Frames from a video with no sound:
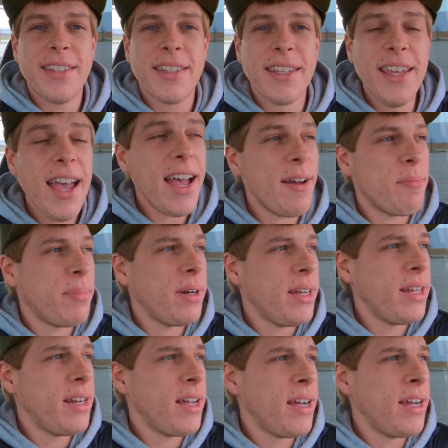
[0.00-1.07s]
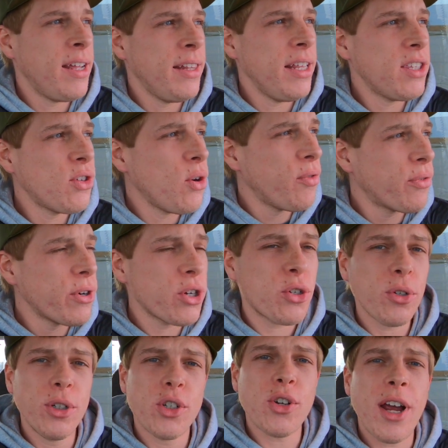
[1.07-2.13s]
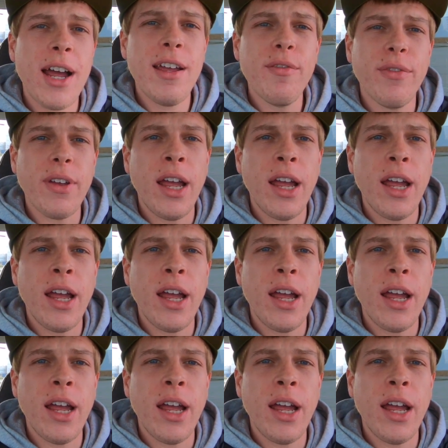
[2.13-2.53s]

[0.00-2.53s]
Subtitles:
Yeah, but let's go for a short drive.